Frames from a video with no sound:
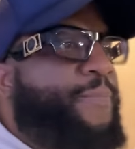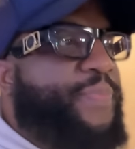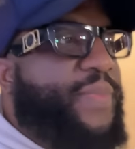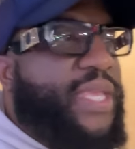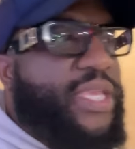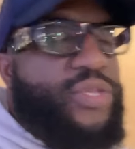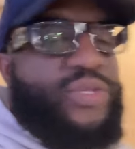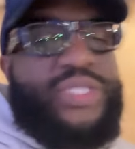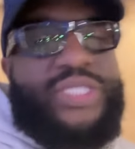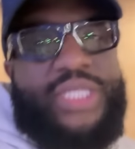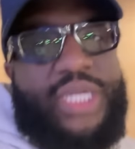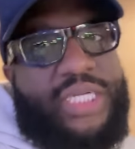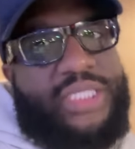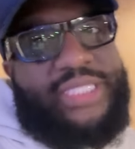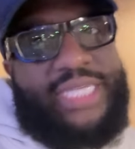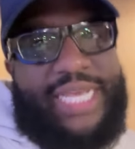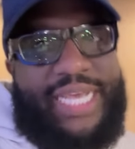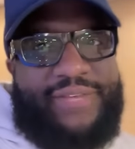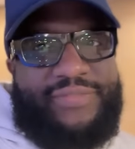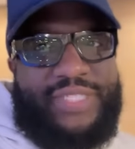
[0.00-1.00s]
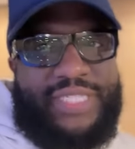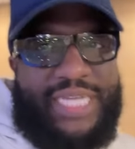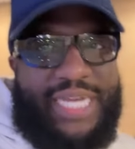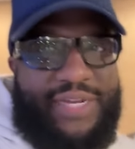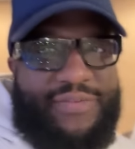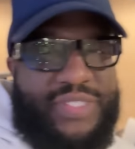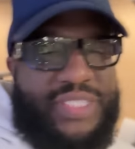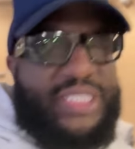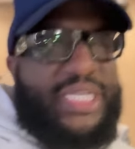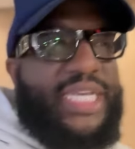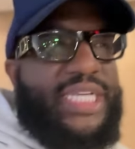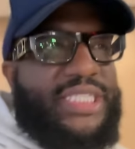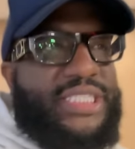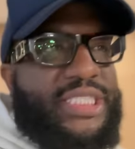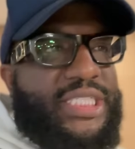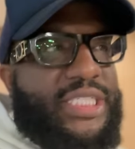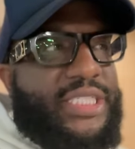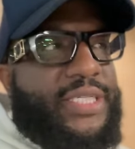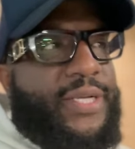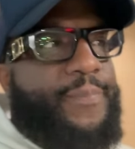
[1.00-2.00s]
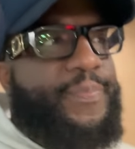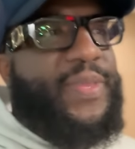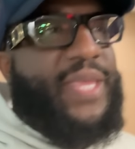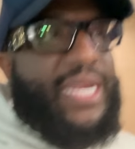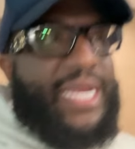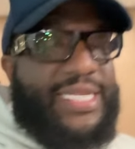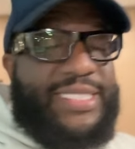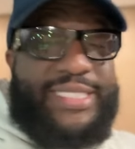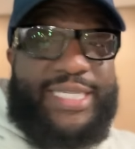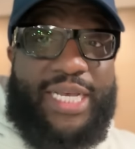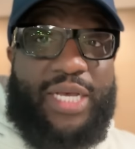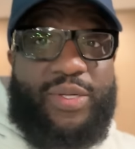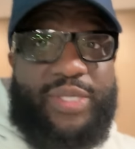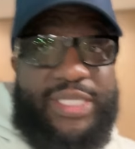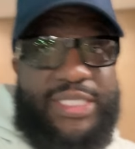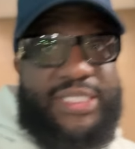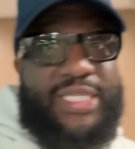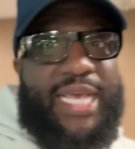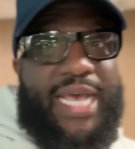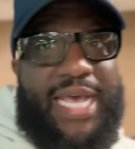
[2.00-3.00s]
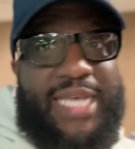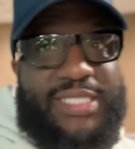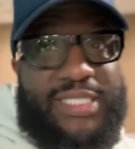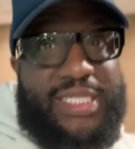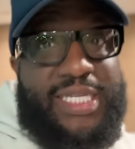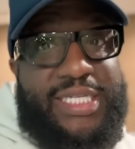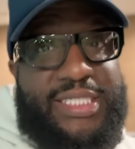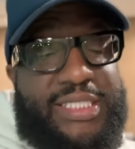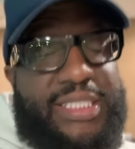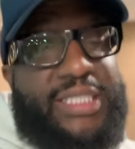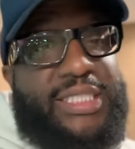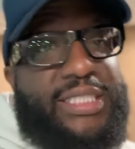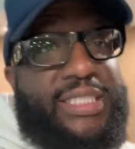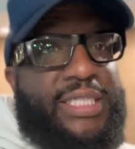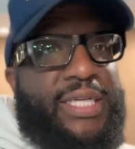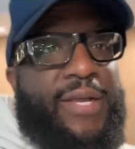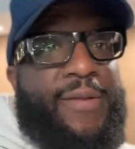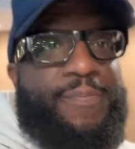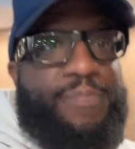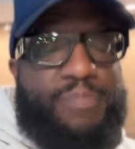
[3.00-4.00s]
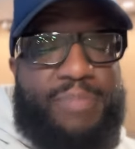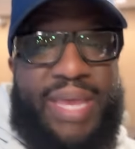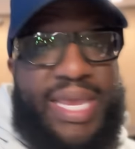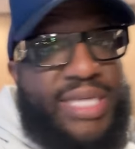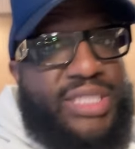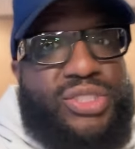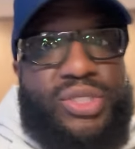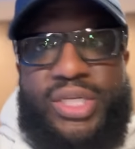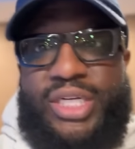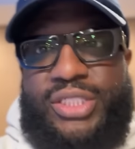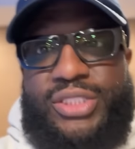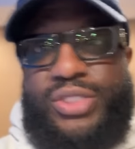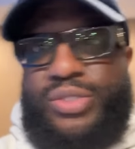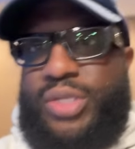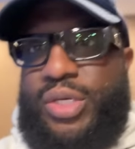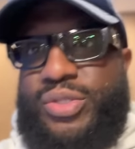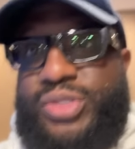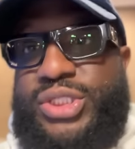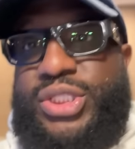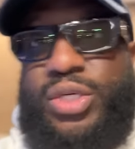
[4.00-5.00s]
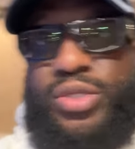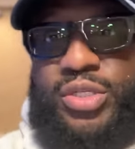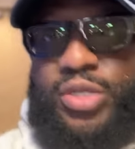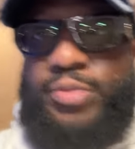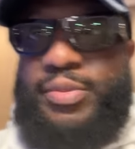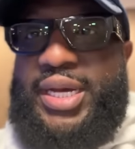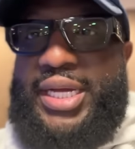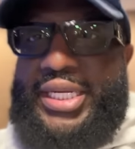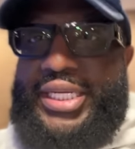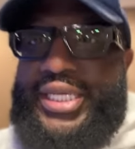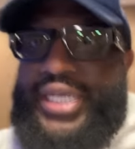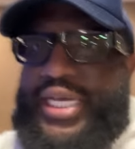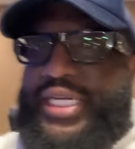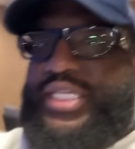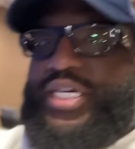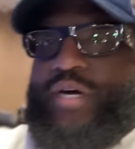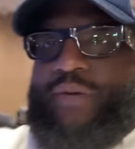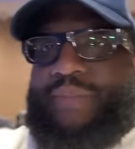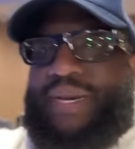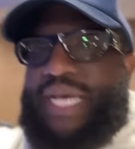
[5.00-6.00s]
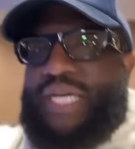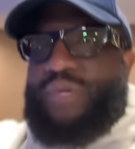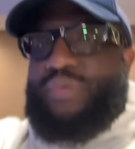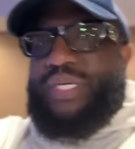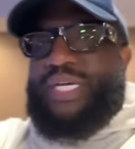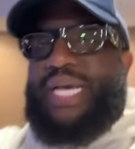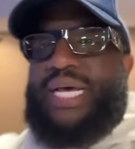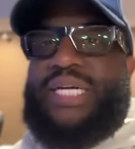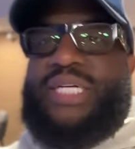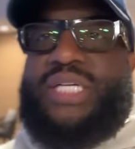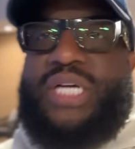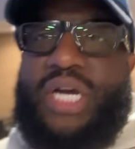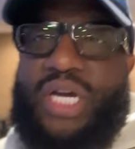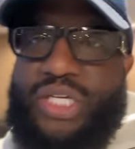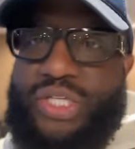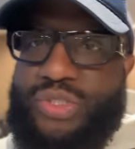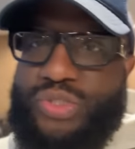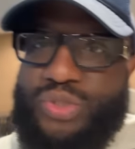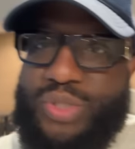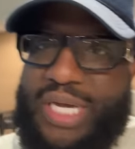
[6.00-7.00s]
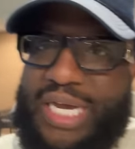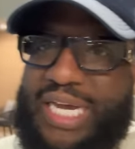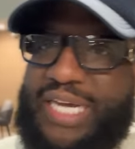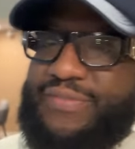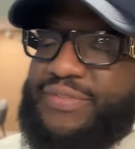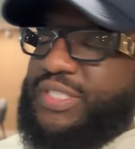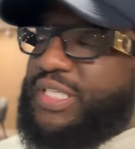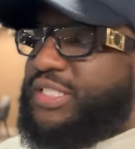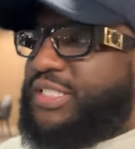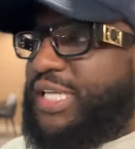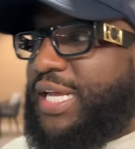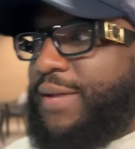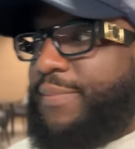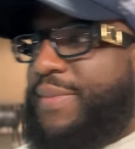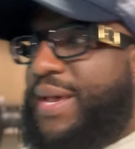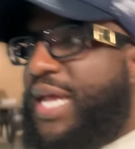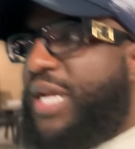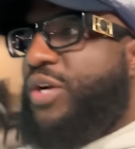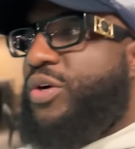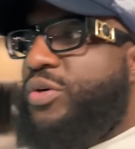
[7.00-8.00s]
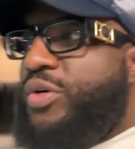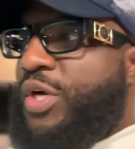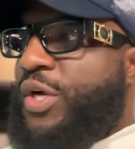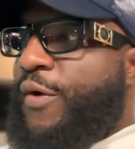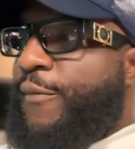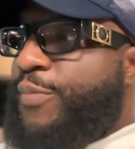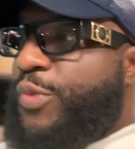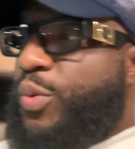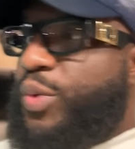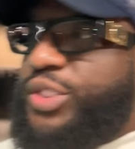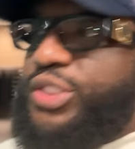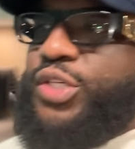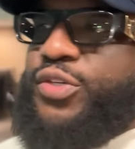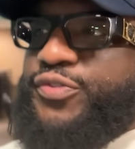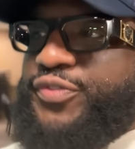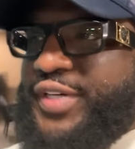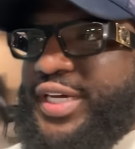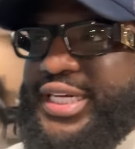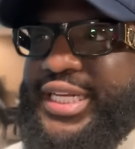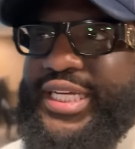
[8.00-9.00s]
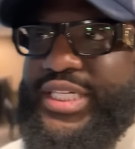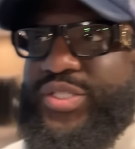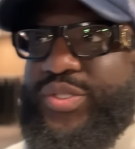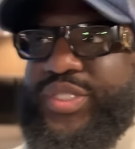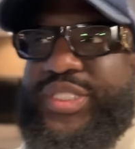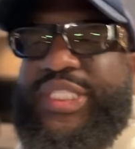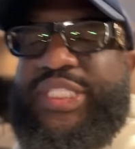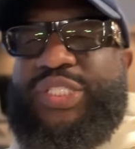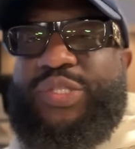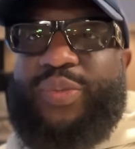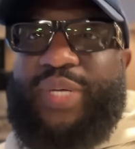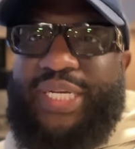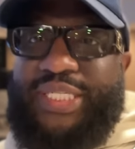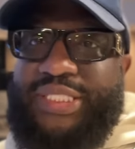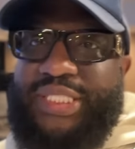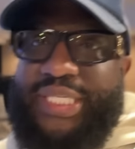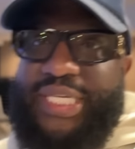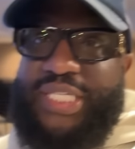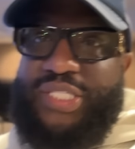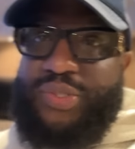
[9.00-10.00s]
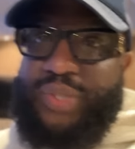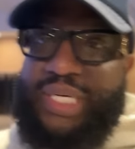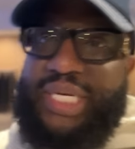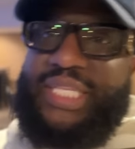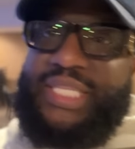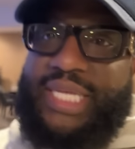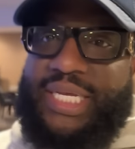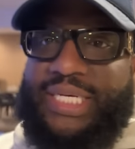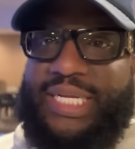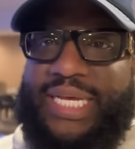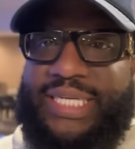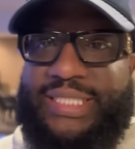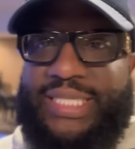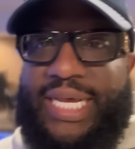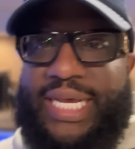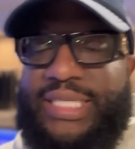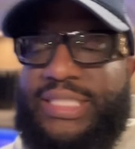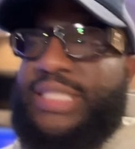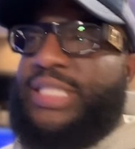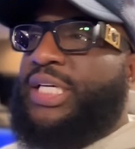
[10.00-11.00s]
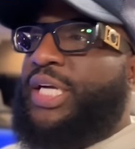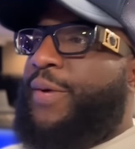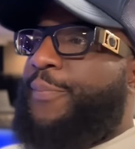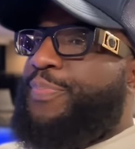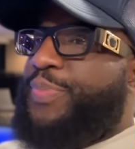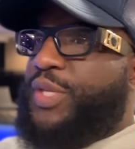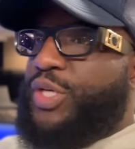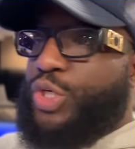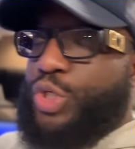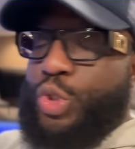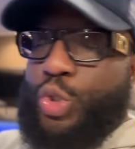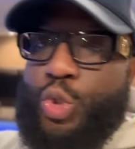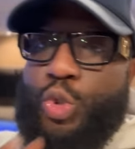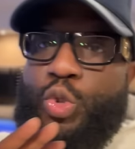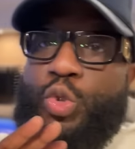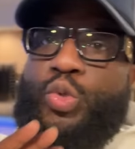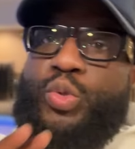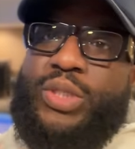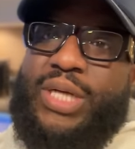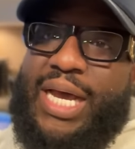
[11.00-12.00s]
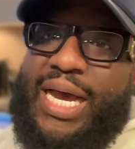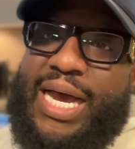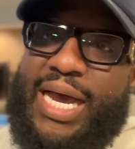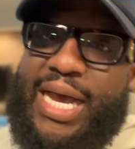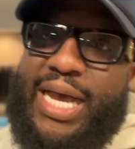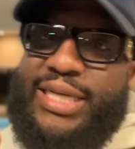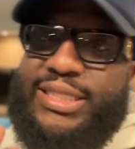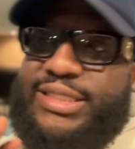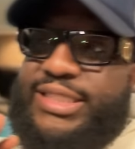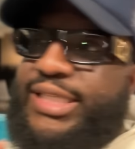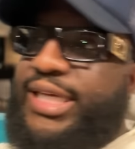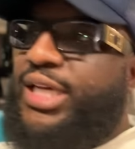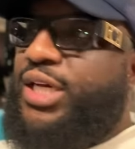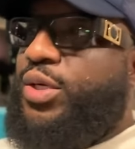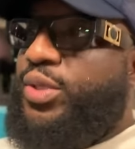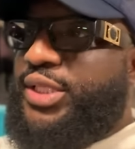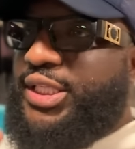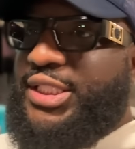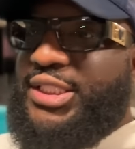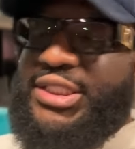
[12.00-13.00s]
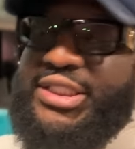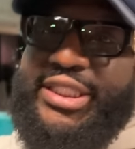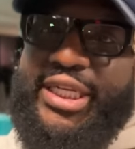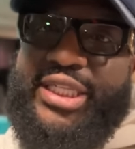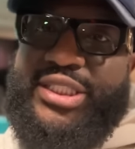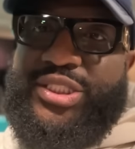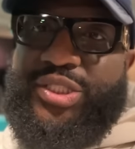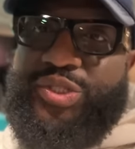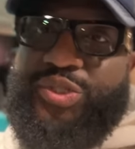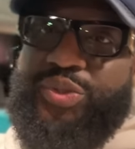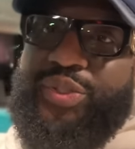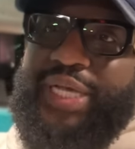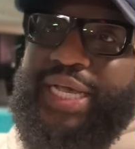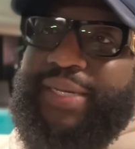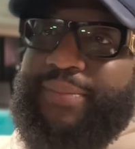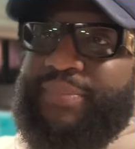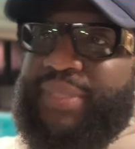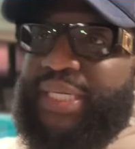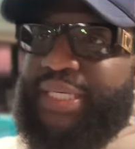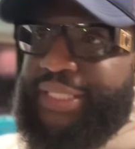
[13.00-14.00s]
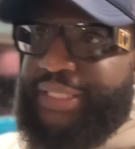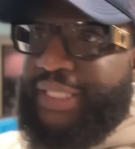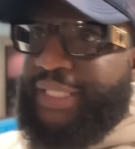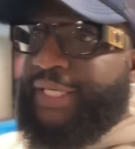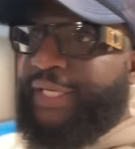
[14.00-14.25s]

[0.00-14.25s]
and you start to have the conversation, and I tell these guys, listen, make sure that you don't show no money. It don't matter what kind of car you drive. It does not matter what your financial situation is or anything like that. Do not tell these chicks that you got money.